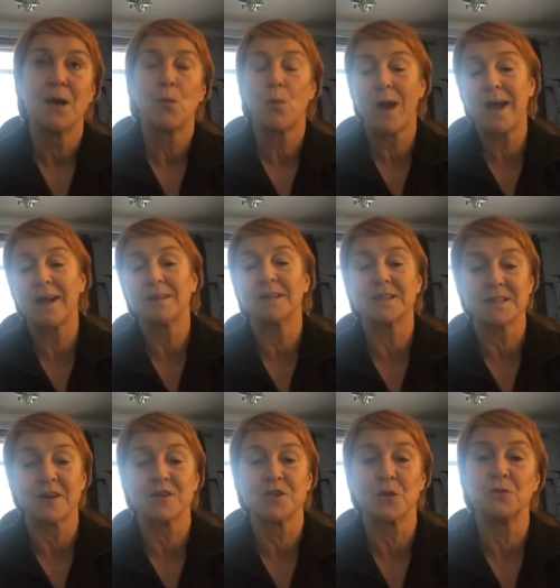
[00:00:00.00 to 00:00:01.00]
Well, it
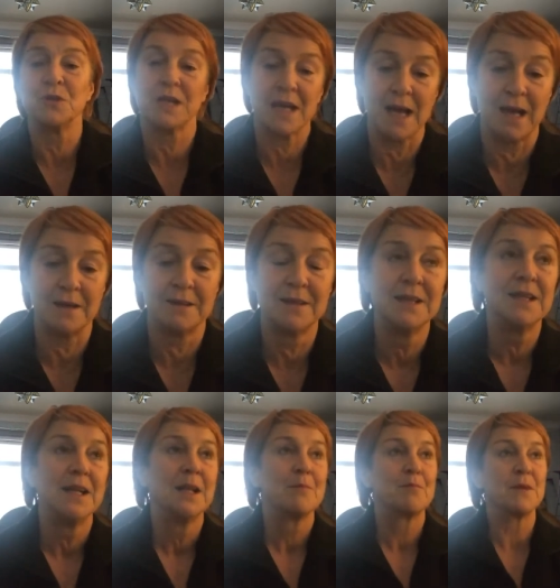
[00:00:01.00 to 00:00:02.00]
turns out you can,
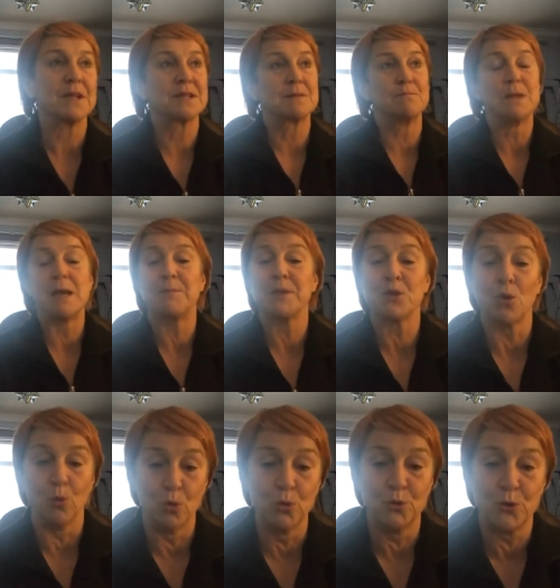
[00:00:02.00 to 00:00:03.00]
but maybe the
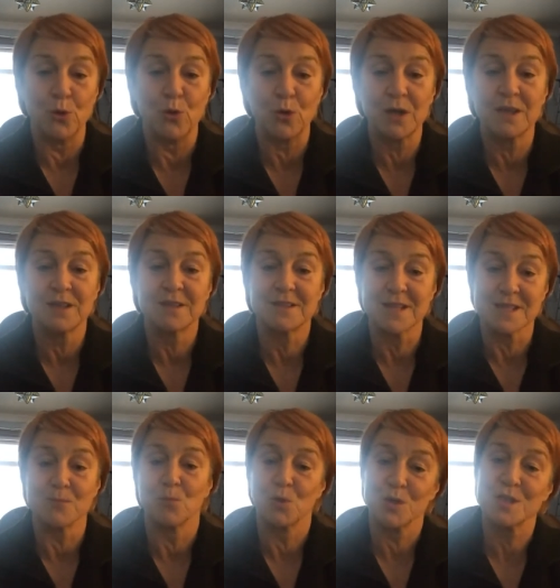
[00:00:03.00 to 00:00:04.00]
old dog
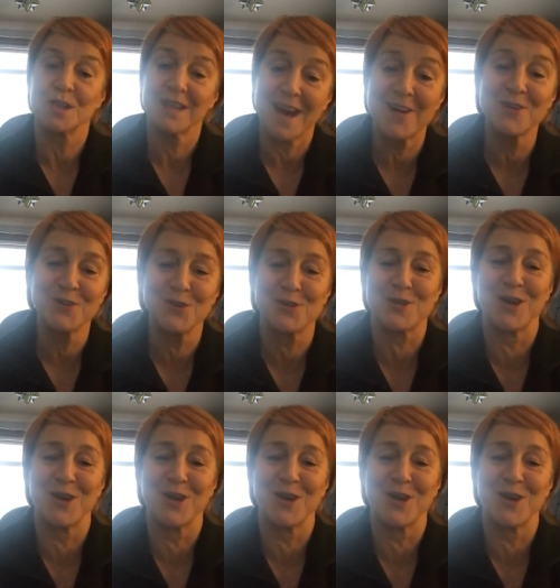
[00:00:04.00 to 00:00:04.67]
doesn't want to learn new